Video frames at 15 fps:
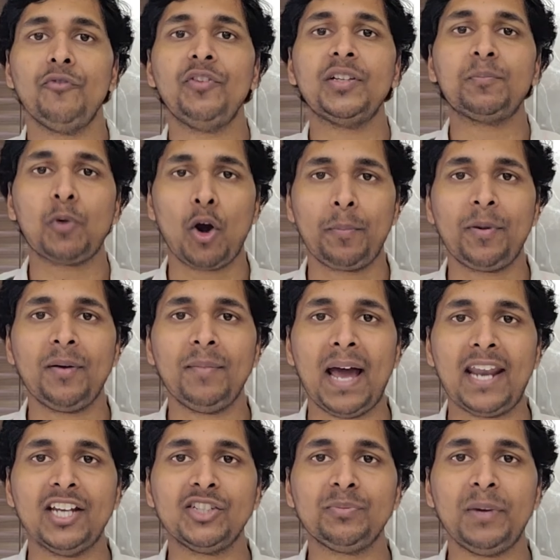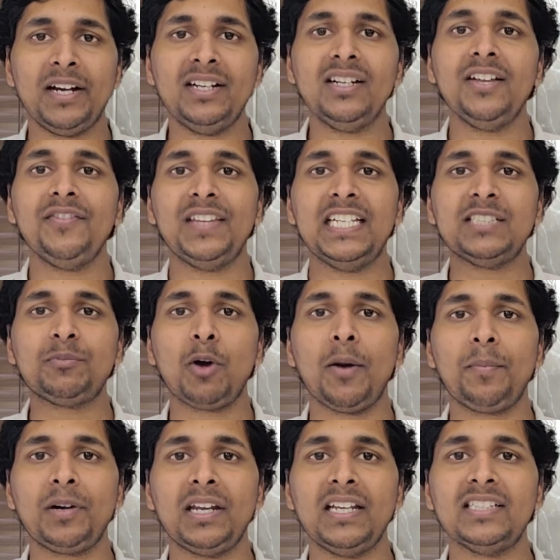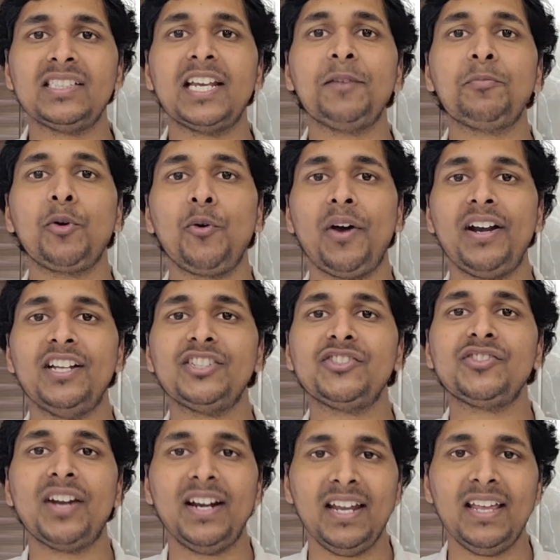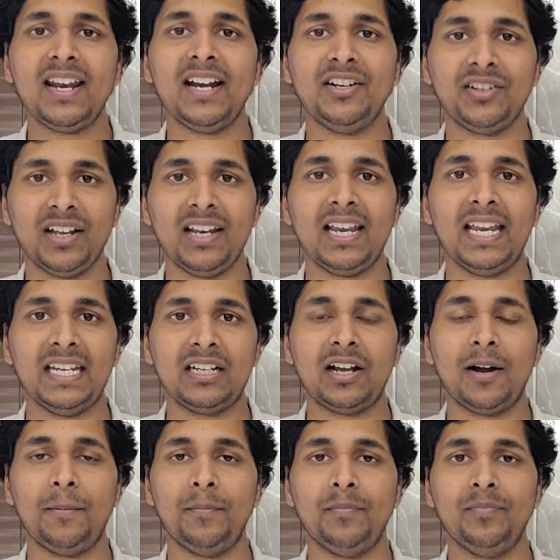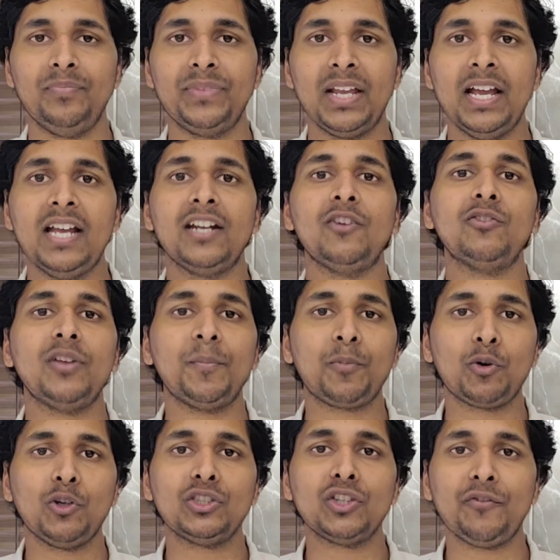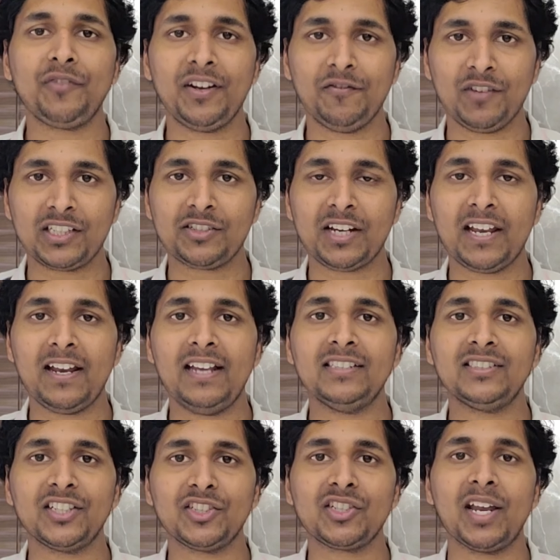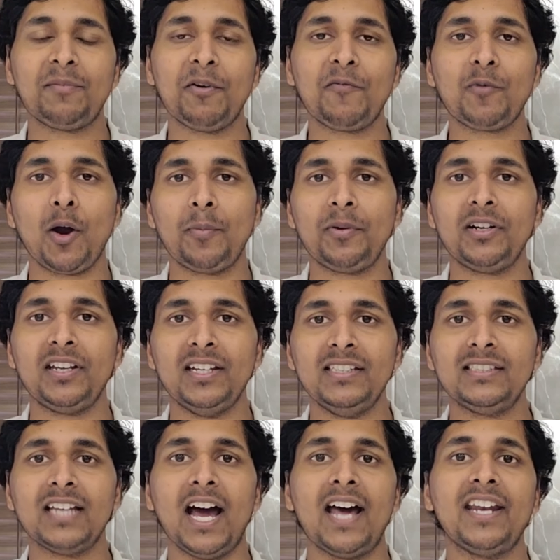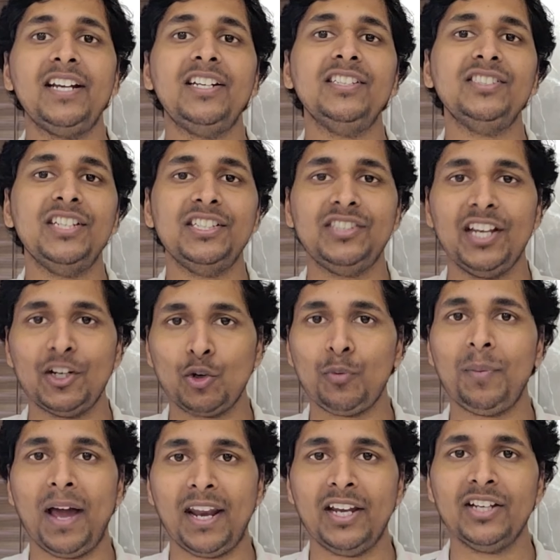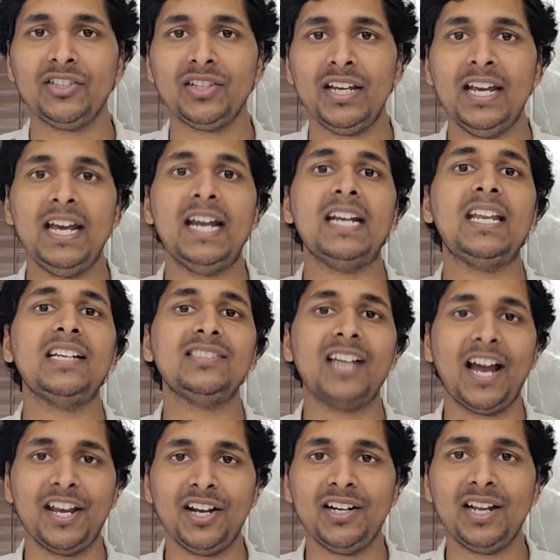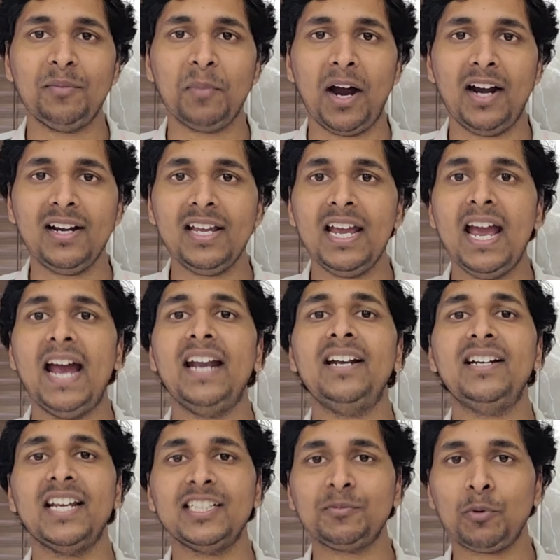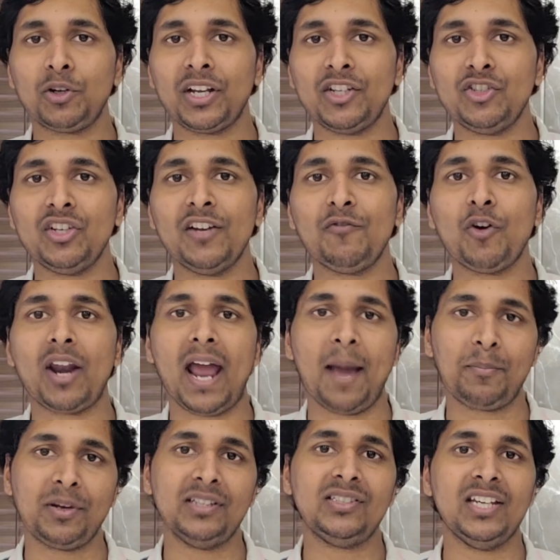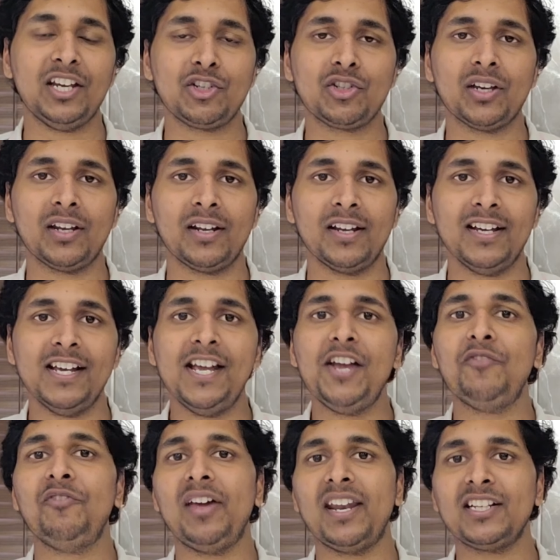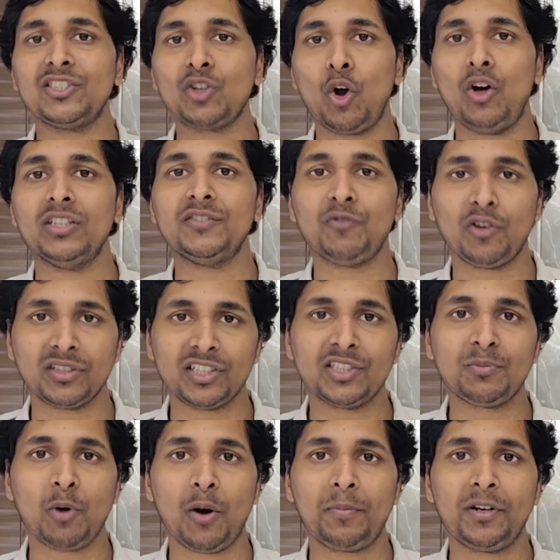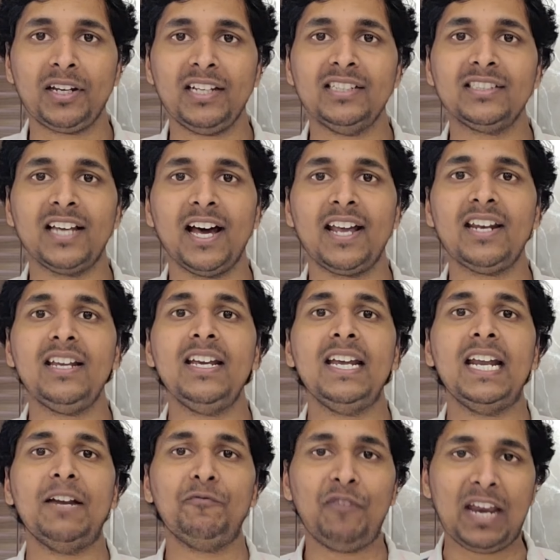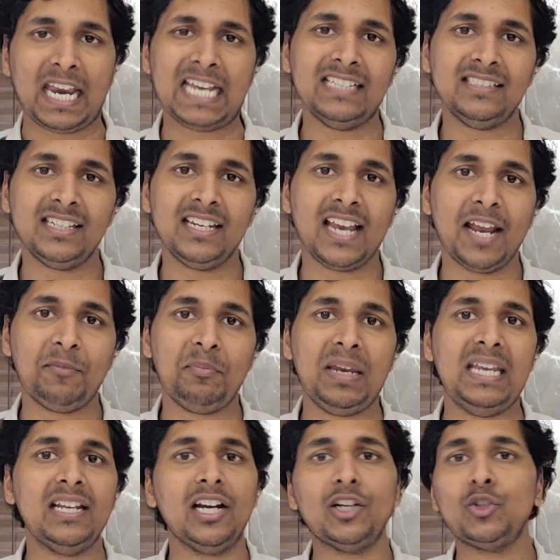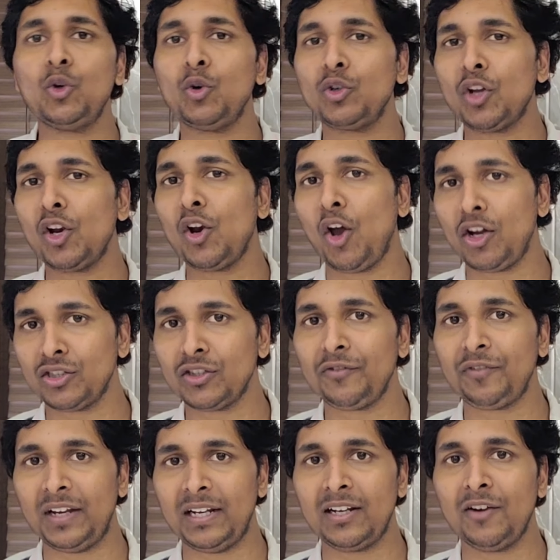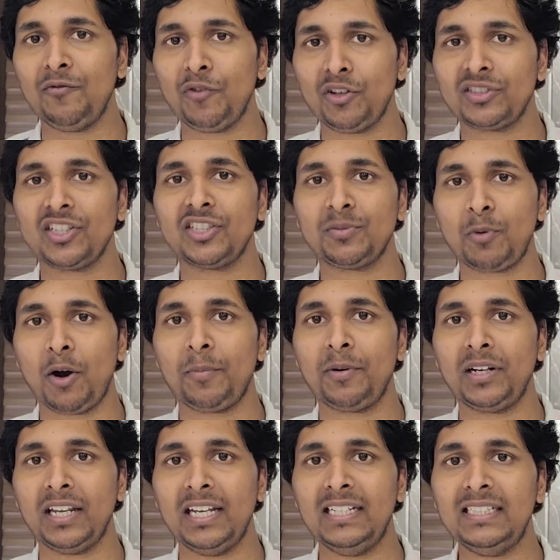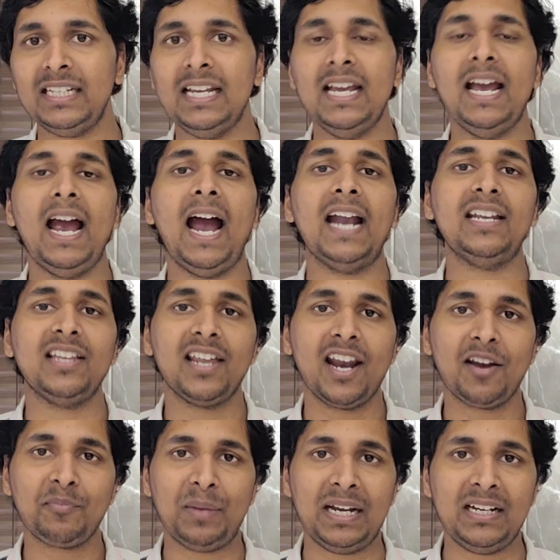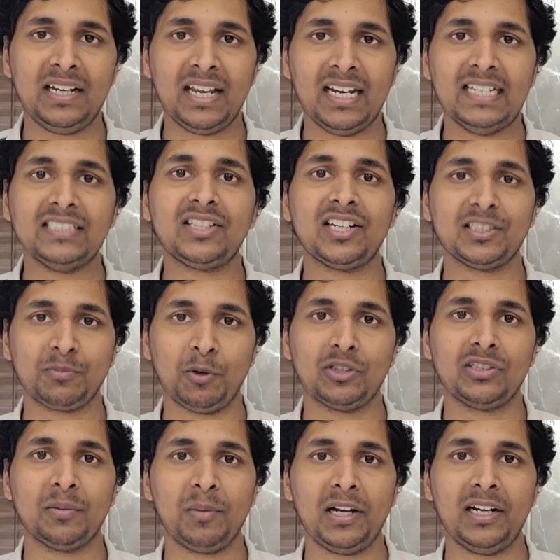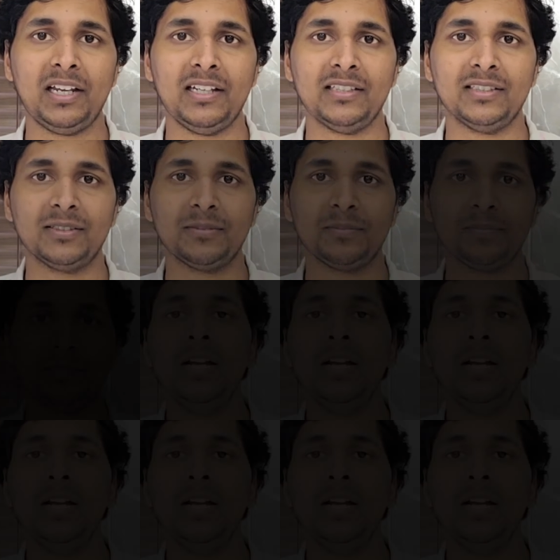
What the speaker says: With proper management, these properties can provide a steady rental income. Now, the pros of investing in such type of properties are it is easier to manage, it has higher demand, and it has potential for appreciation. Whereas cons for such properties are vacancy can mean a total loss of income for such properties, and there are maintenance responsibilities.